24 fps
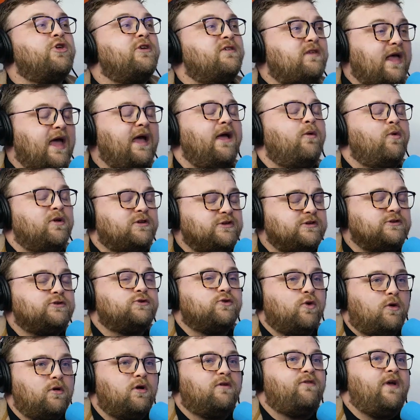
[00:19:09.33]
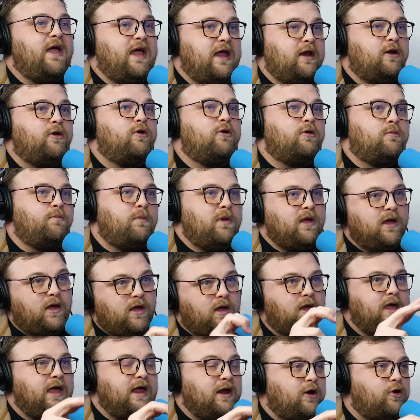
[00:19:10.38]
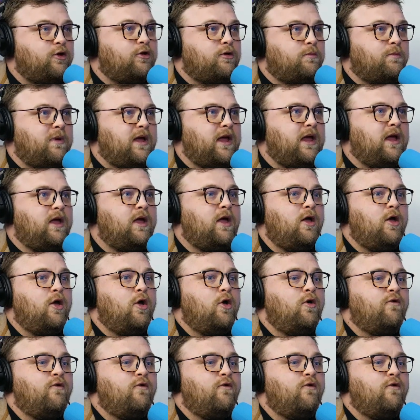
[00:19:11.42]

Which is sort of hindered me